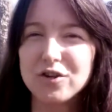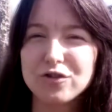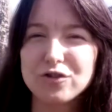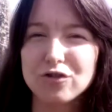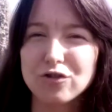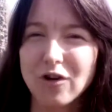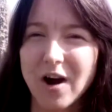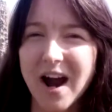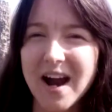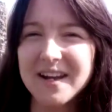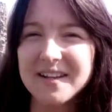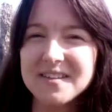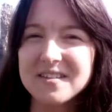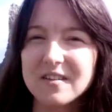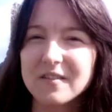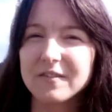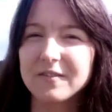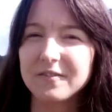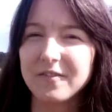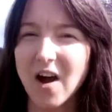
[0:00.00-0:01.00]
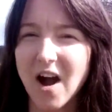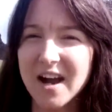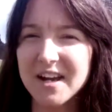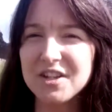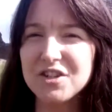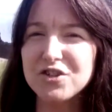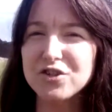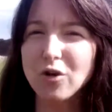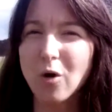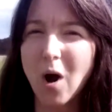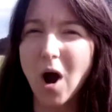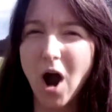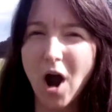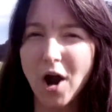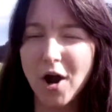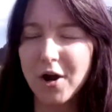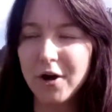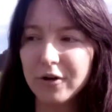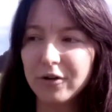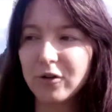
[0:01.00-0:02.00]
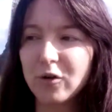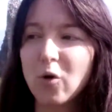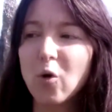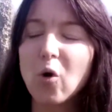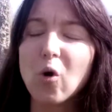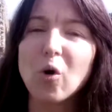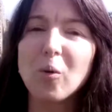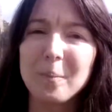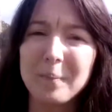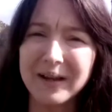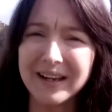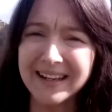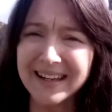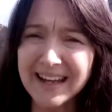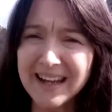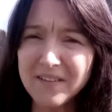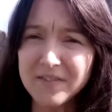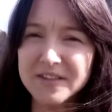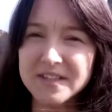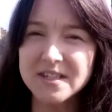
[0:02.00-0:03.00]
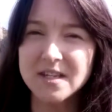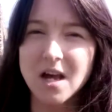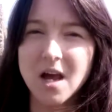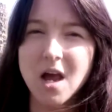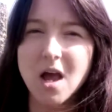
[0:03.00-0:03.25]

Try to find your own core beliefs.